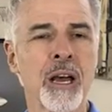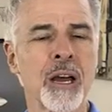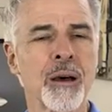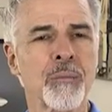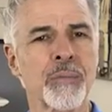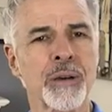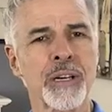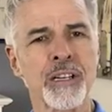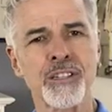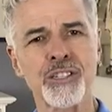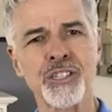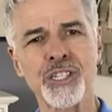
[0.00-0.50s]

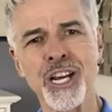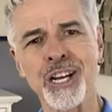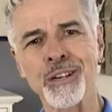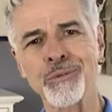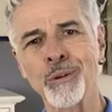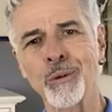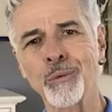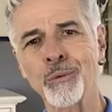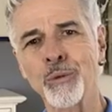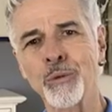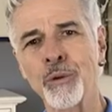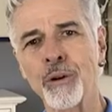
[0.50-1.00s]
But a
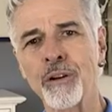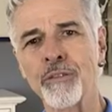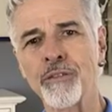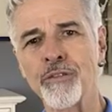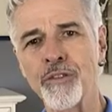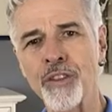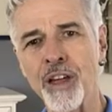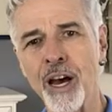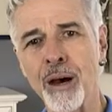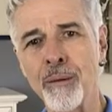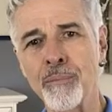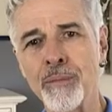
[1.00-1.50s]
general rule of
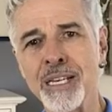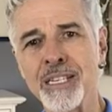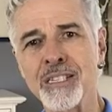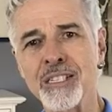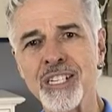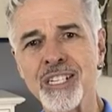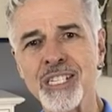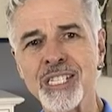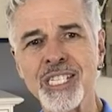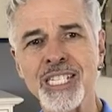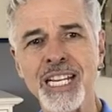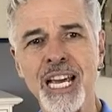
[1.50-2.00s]
thumb is to
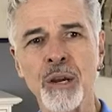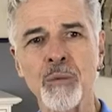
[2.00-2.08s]
stay